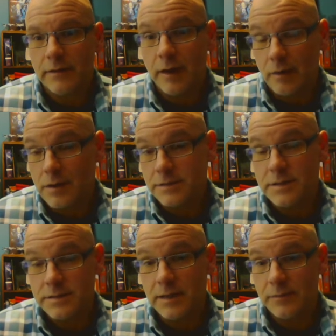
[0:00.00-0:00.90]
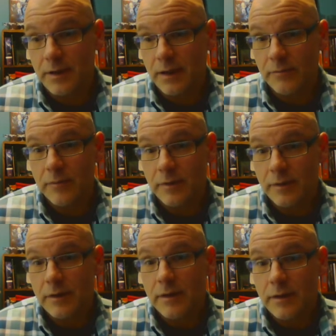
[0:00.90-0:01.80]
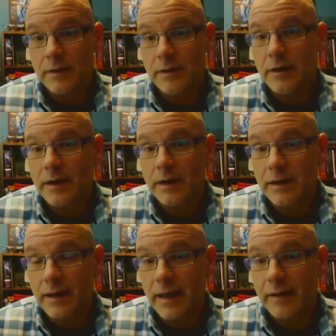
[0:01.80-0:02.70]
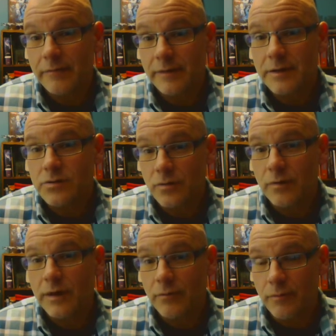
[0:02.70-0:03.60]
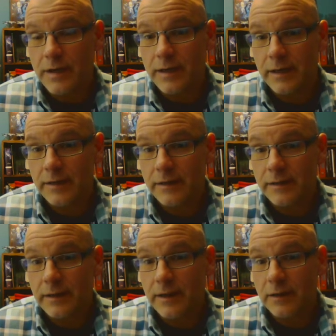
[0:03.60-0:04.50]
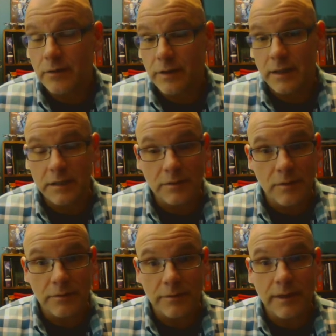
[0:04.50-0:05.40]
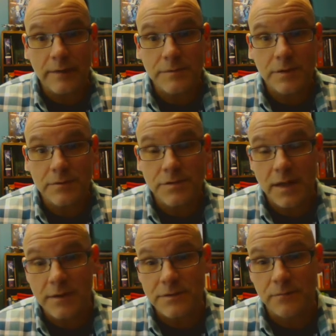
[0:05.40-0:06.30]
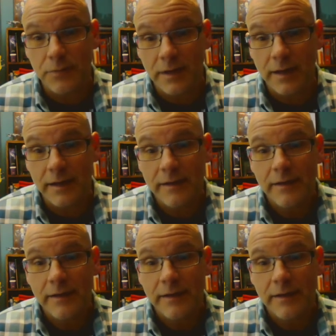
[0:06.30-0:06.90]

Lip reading: And also at the same time, I have enjoyed reading and looking into other games, other styles of play.